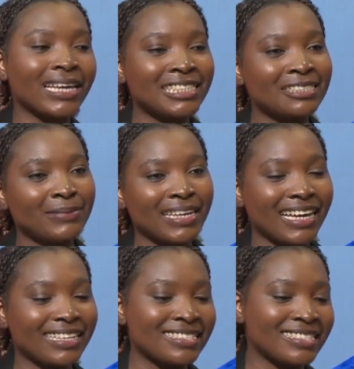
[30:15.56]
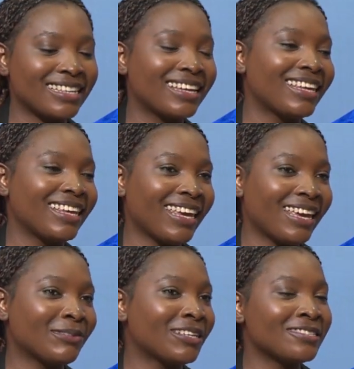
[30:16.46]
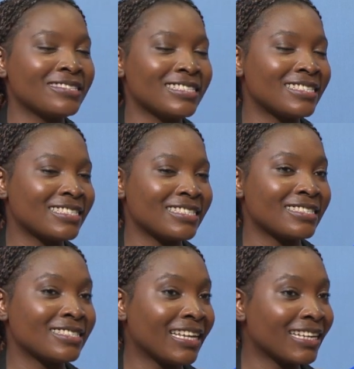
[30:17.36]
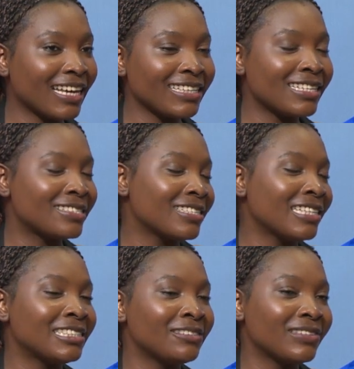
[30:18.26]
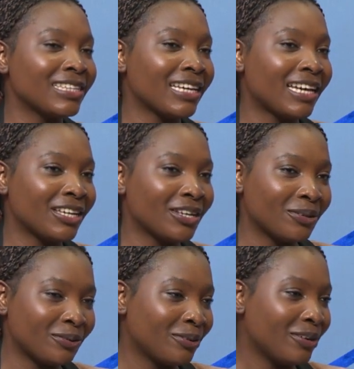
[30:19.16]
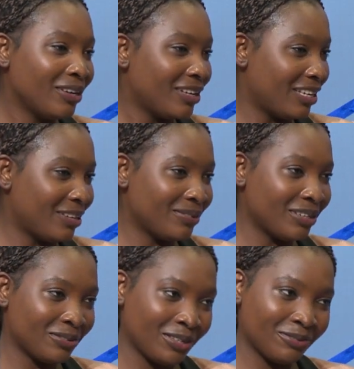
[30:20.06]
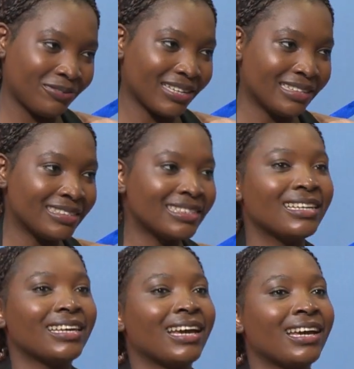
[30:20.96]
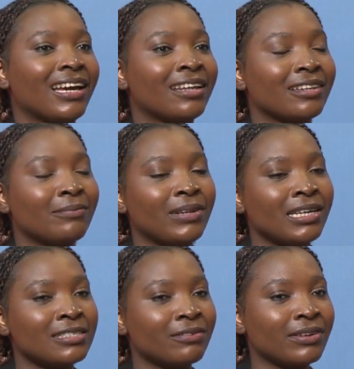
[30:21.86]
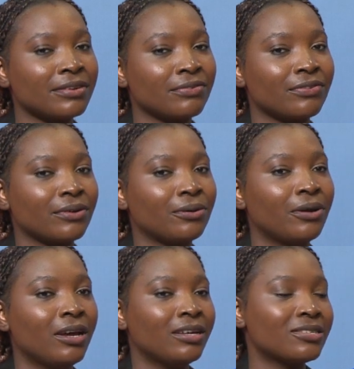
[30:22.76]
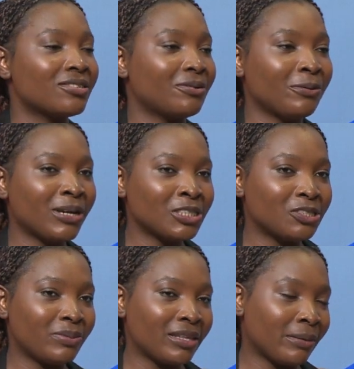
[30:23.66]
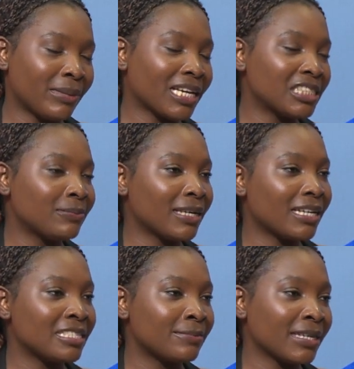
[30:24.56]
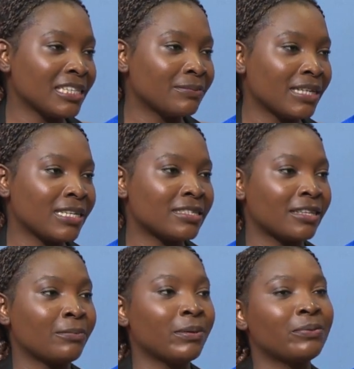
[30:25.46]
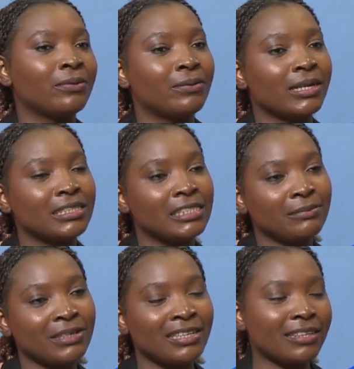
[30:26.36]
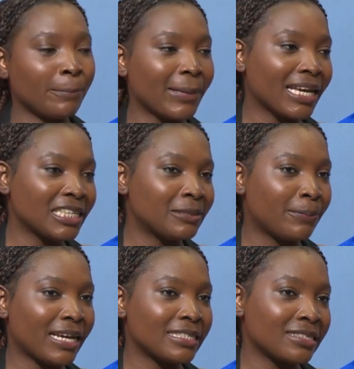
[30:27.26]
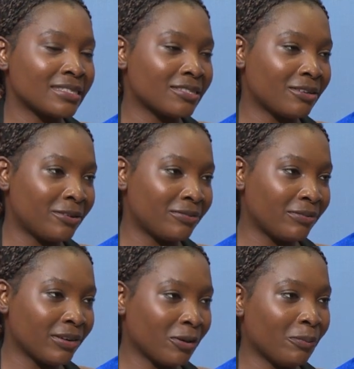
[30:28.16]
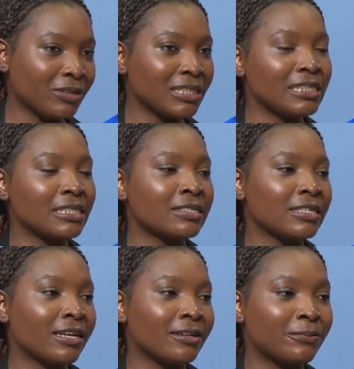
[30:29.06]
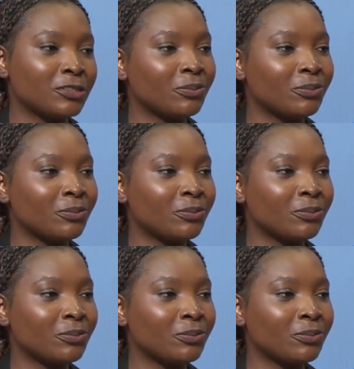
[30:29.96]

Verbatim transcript: market makers yeah, because this is in Kenya it's relatively a new new, new, new field, yeah, and the players are very few. So we want to be the market makers. Market makers are the people who are determining the market prices of different commodities and